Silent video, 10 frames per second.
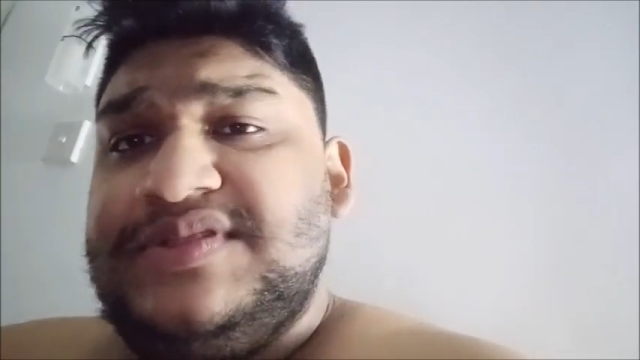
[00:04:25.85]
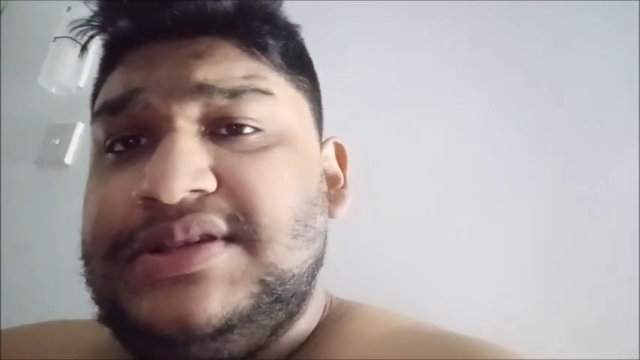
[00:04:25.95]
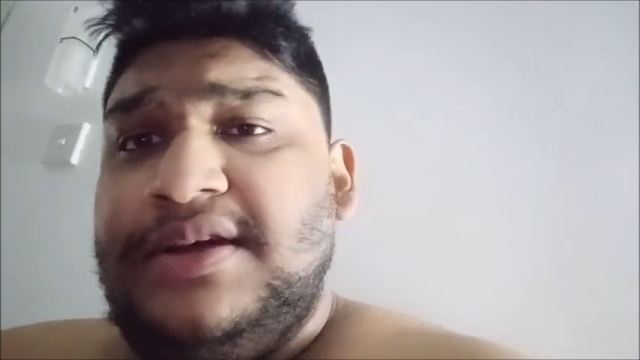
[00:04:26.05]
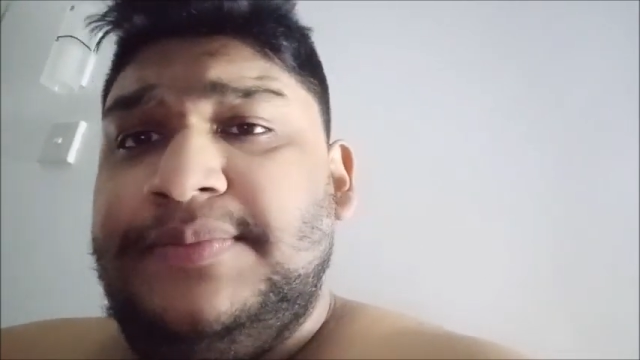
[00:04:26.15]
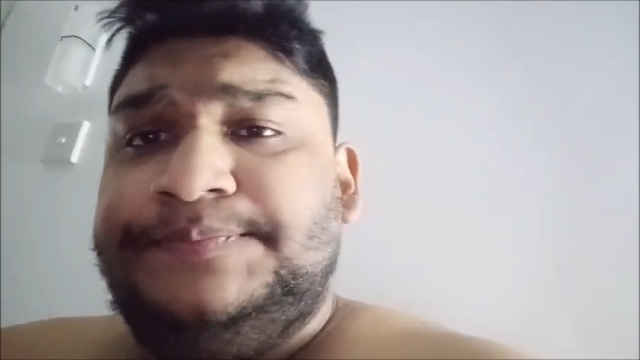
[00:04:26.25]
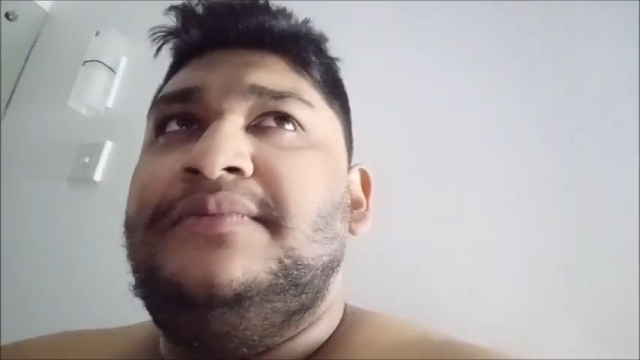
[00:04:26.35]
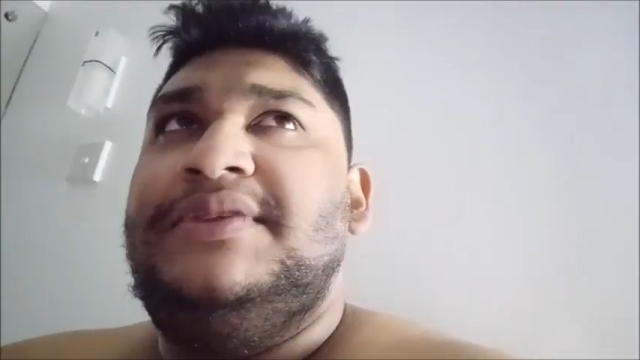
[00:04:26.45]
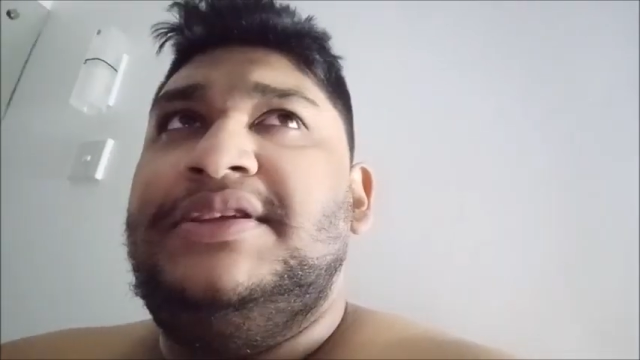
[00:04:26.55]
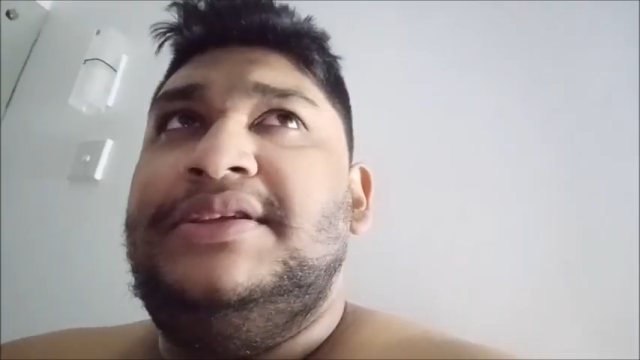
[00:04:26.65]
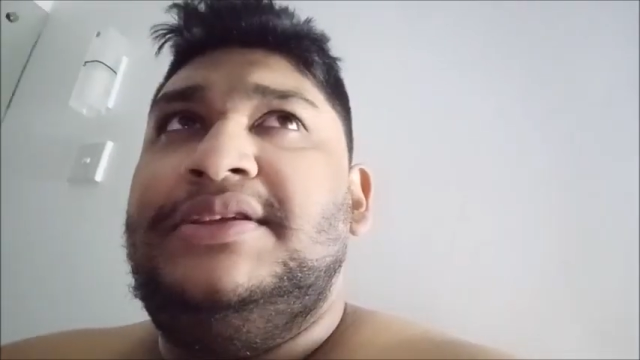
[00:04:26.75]
sharp.
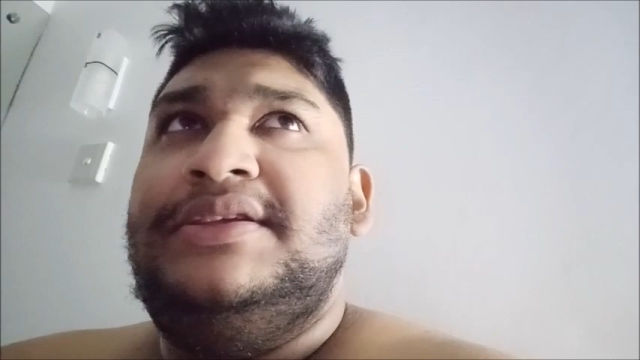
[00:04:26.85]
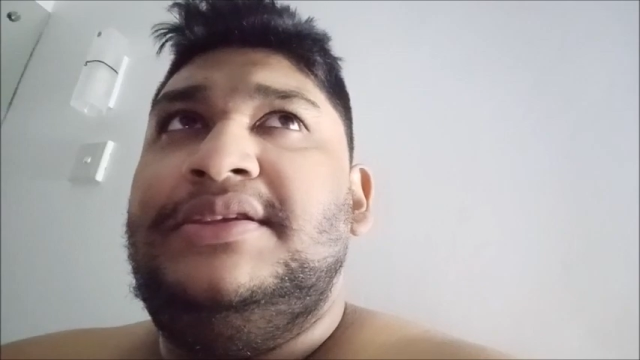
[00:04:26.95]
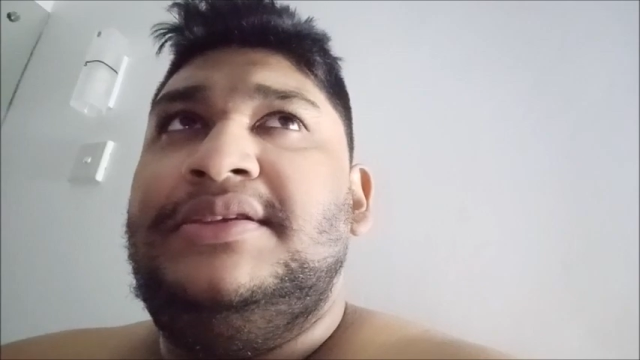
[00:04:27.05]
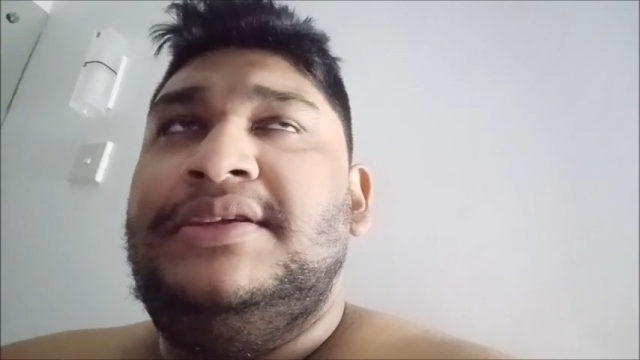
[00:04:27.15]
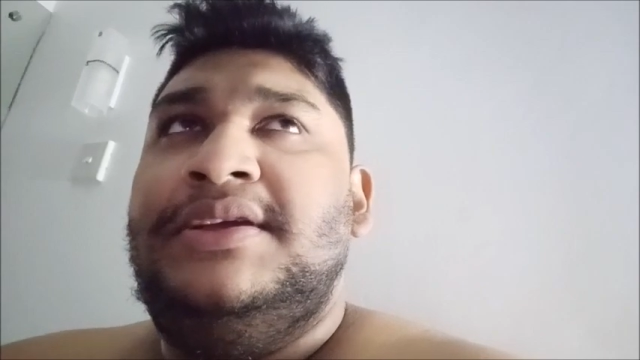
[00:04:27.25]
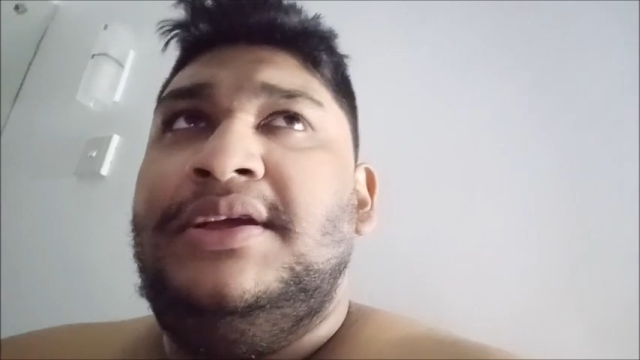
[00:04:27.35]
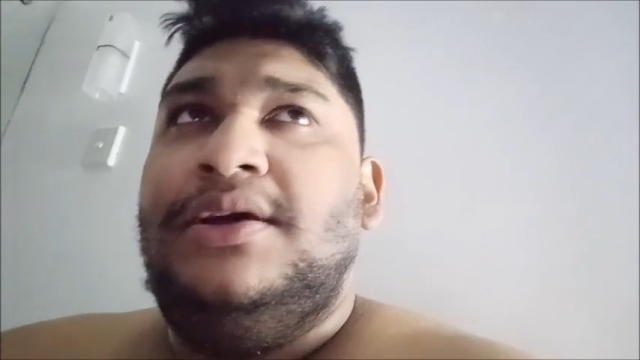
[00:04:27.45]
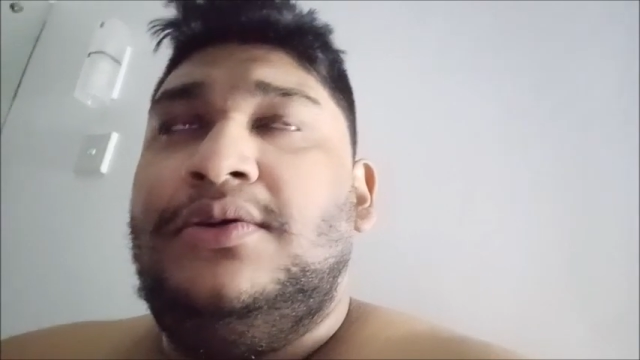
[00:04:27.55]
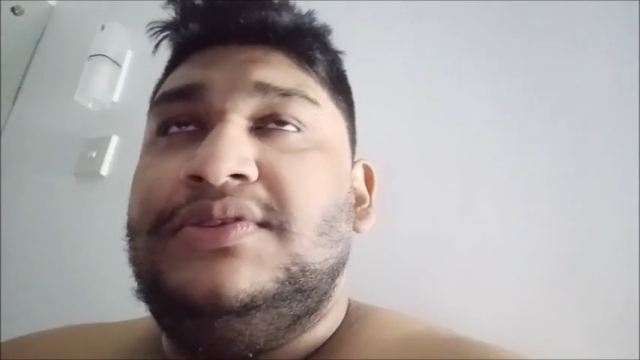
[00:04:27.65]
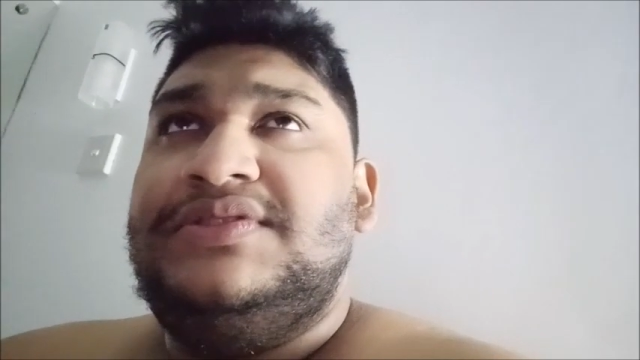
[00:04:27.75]
We
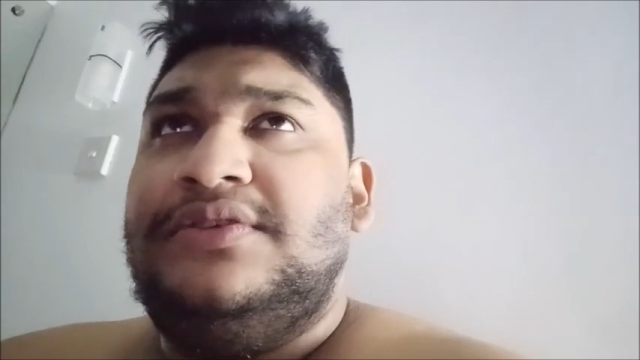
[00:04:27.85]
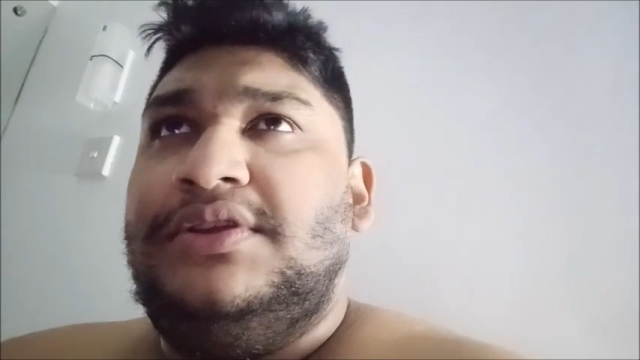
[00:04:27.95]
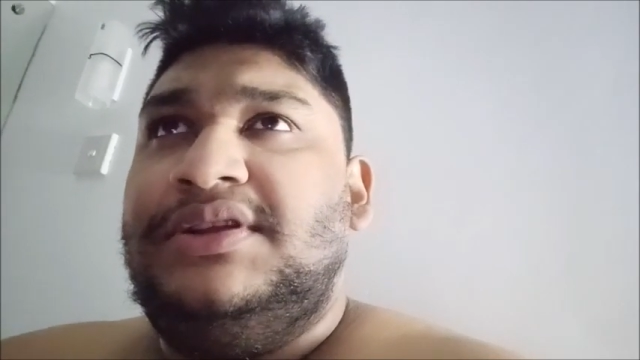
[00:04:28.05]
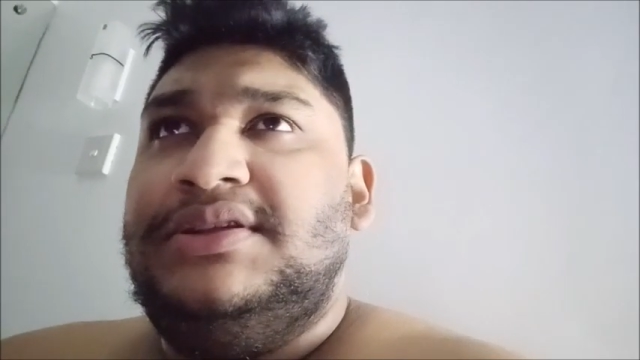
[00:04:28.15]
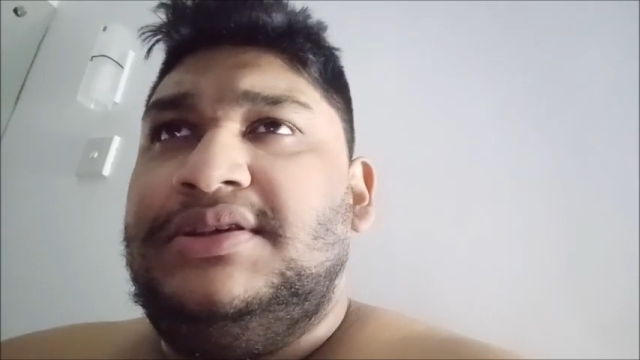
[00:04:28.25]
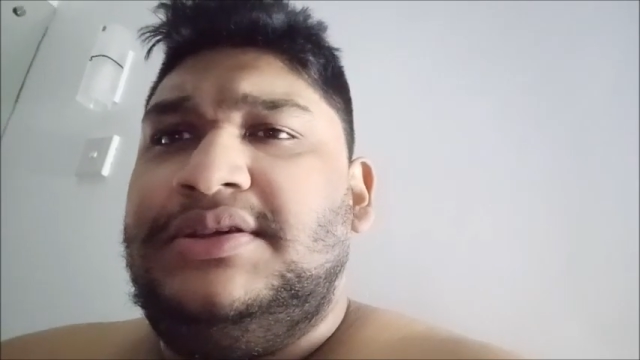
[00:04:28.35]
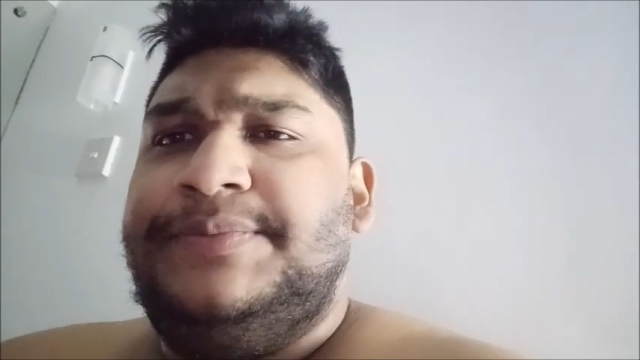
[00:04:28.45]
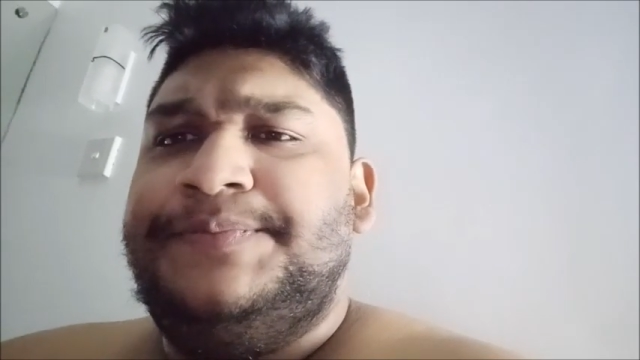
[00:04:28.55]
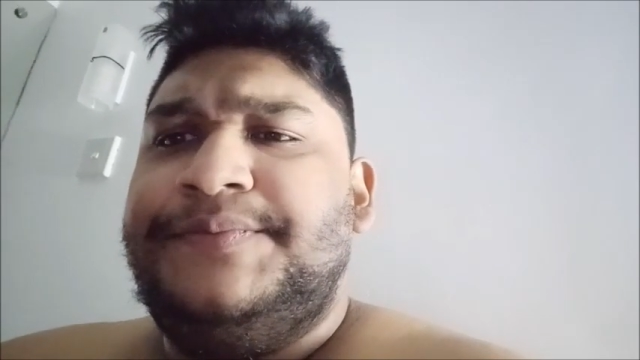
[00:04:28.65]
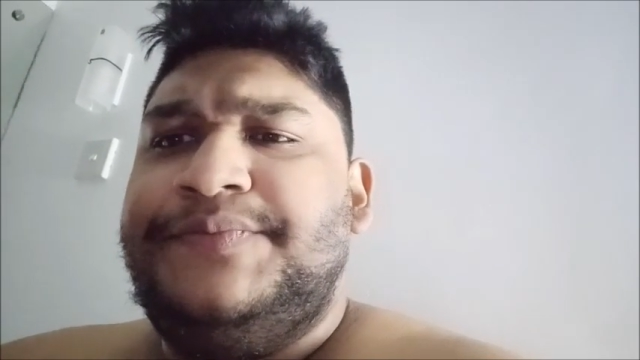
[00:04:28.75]
also got
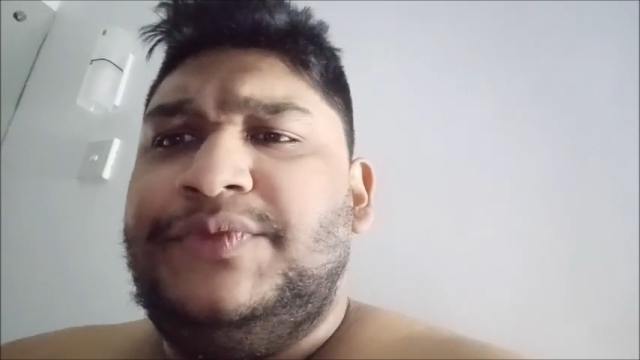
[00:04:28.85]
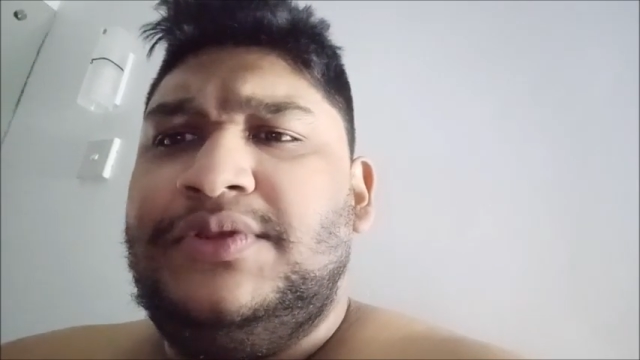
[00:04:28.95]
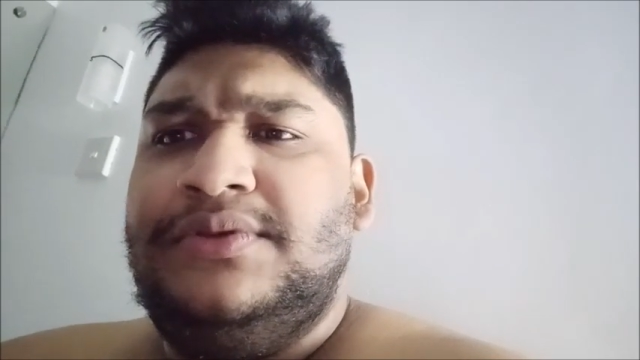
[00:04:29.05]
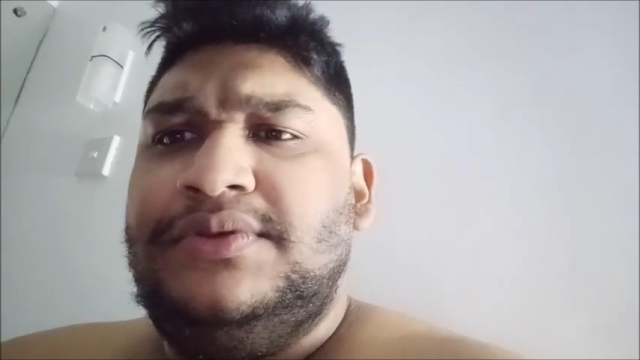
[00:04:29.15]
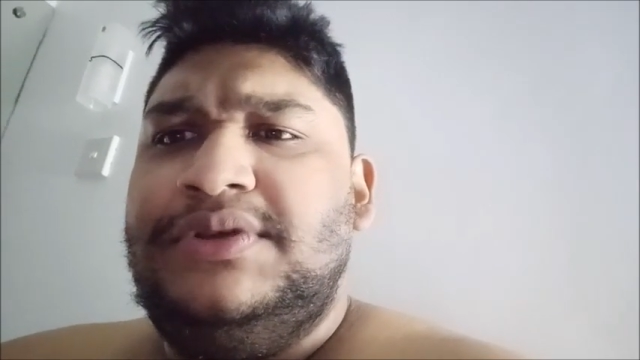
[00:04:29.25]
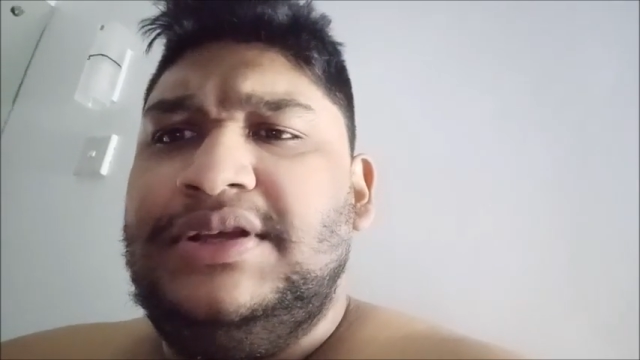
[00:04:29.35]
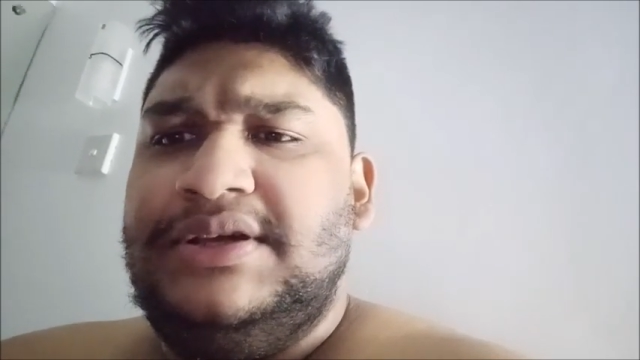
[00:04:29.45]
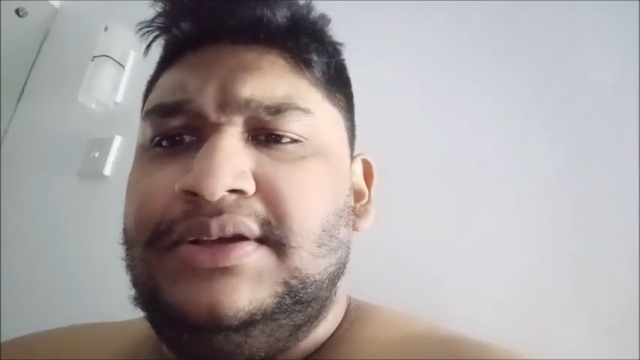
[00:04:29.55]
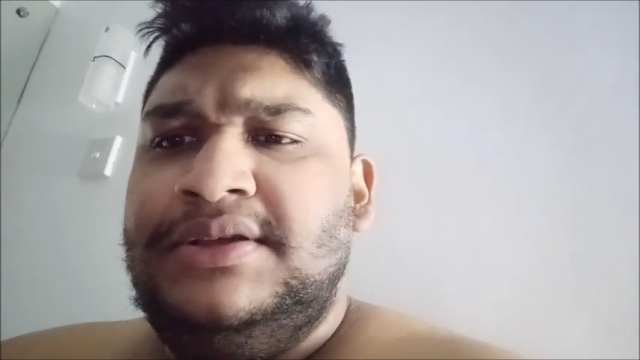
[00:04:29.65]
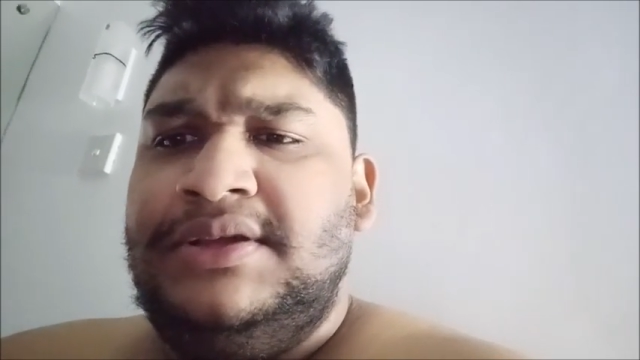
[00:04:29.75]
um, good, uh,